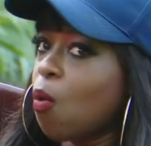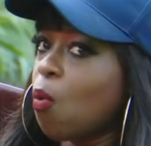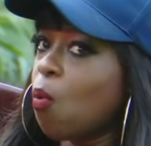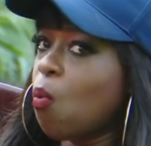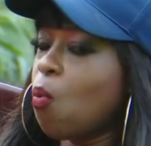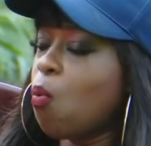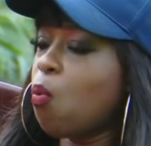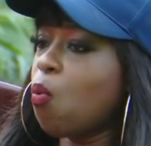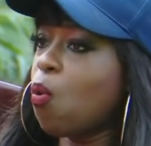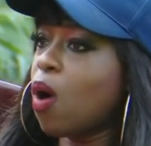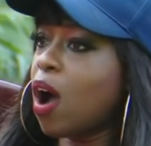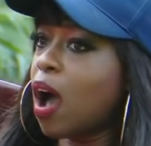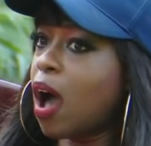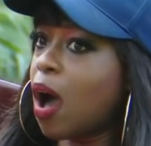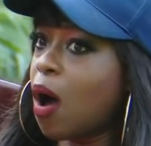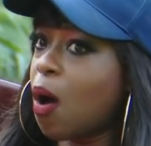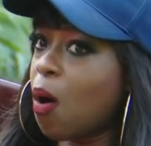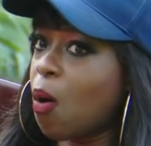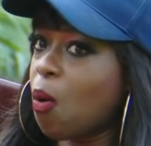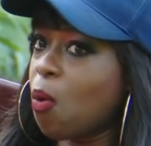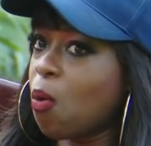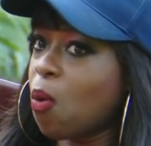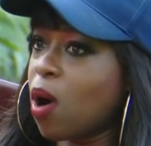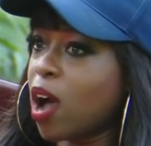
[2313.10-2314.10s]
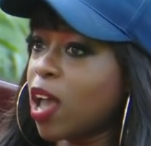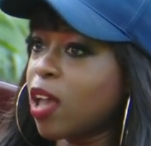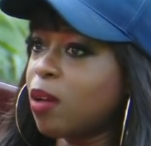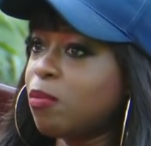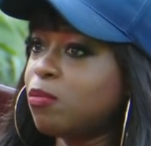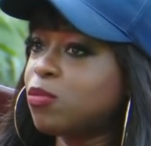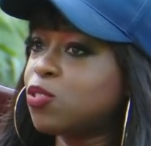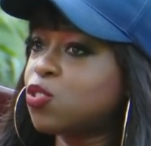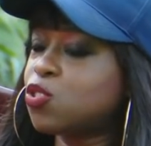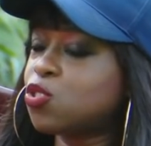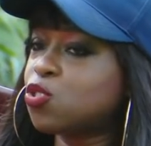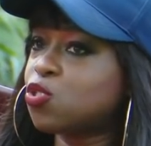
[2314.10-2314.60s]
Wow. I
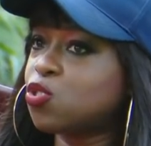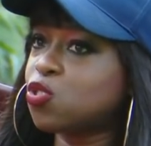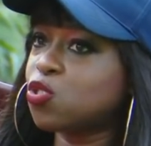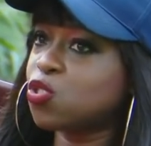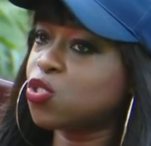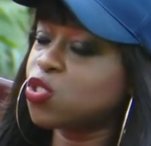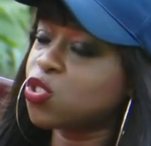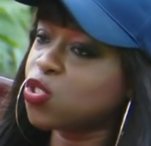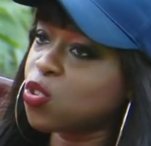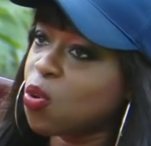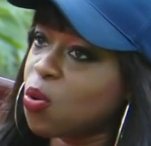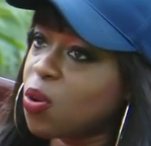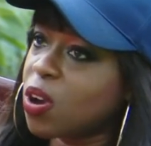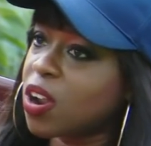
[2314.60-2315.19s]
am so